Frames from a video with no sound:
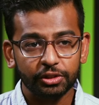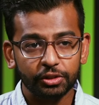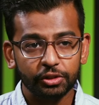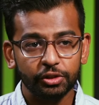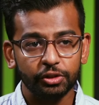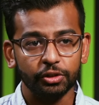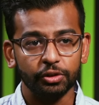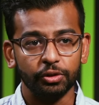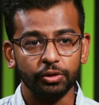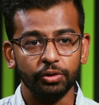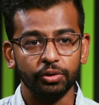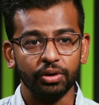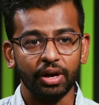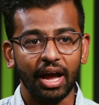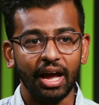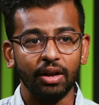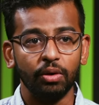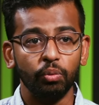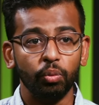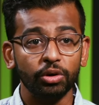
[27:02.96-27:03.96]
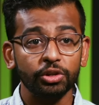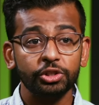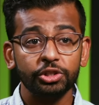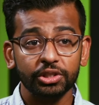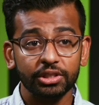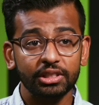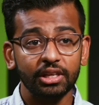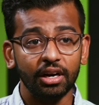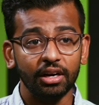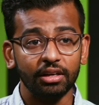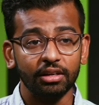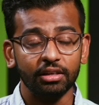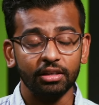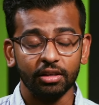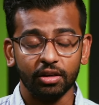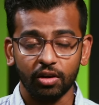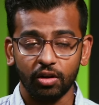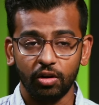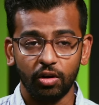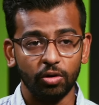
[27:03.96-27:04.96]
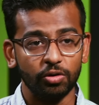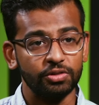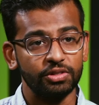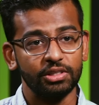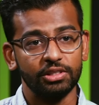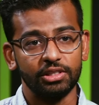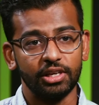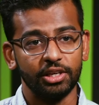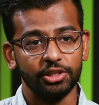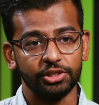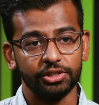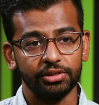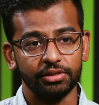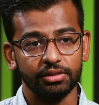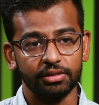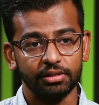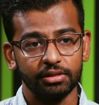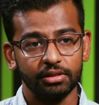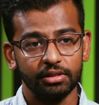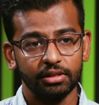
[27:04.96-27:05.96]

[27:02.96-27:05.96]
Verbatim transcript: to do, and once you're done, close the session.